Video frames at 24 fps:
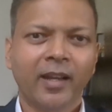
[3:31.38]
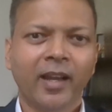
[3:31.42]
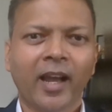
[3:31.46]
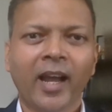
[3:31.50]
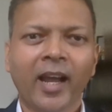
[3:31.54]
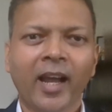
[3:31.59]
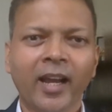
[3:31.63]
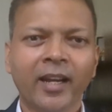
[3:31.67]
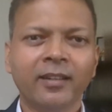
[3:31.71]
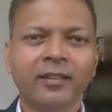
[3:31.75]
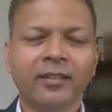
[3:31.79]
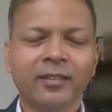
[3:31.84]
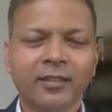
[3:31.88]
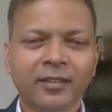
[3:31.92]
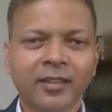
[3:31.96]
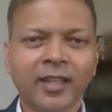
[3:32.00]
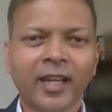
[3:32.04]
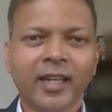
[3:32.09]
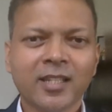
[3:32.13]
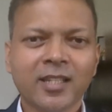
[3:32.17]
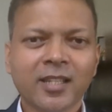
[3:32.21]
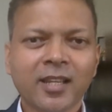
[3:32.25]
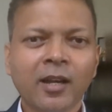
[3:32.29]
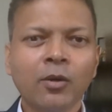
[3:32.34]
and
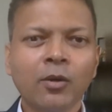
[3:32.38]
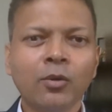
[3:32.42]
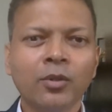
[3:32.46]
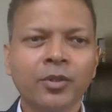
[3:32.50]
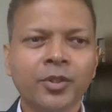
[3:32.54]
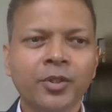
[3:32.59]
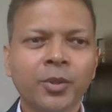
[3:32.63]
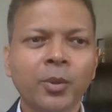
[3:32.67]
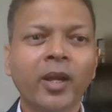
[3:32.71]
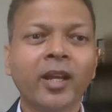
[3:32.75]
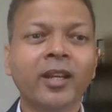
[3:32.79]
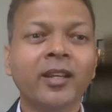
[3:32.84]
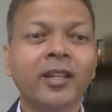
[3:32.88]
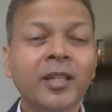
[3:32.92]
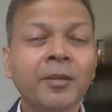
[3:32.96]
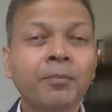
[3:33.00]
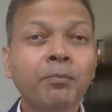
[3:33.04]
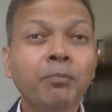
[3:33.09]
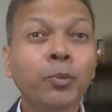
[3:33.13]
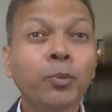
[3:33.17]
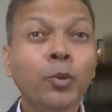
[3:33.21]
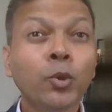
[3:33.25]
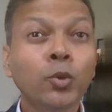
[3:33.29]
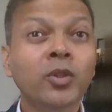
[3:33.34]
that's how you can
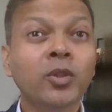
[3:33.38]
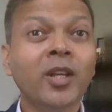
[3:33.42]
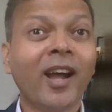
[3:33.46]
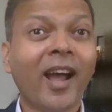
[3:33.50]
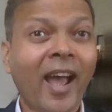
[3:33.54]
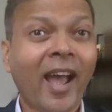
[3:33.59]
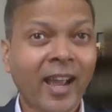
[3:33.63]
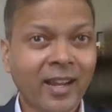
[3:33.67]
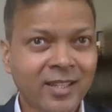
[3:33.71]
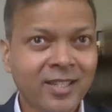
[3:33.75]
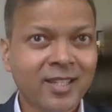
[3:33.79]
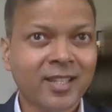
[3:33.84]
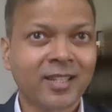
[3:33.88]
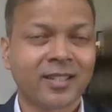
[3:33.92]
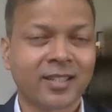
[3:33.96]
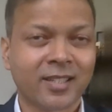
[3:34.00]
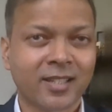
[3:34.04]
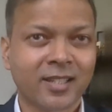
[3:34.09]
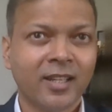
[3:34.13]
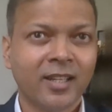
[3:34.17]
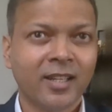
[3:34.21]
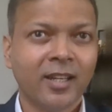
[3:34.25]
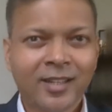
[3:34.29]
improve the access.